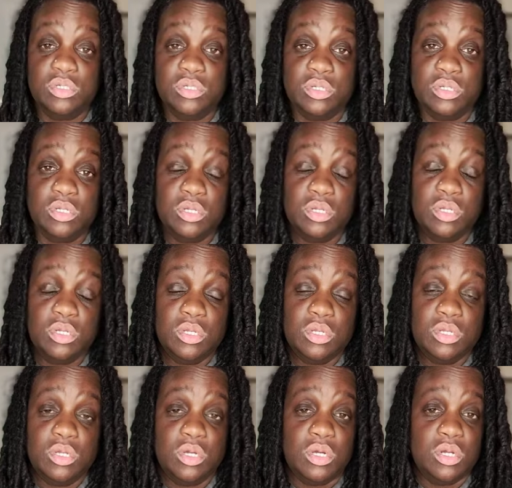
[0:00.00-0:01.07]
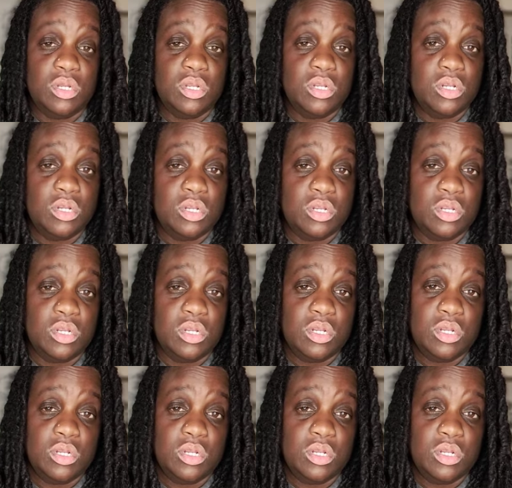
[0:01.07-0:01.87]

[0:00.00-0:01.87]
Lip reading: [no speech]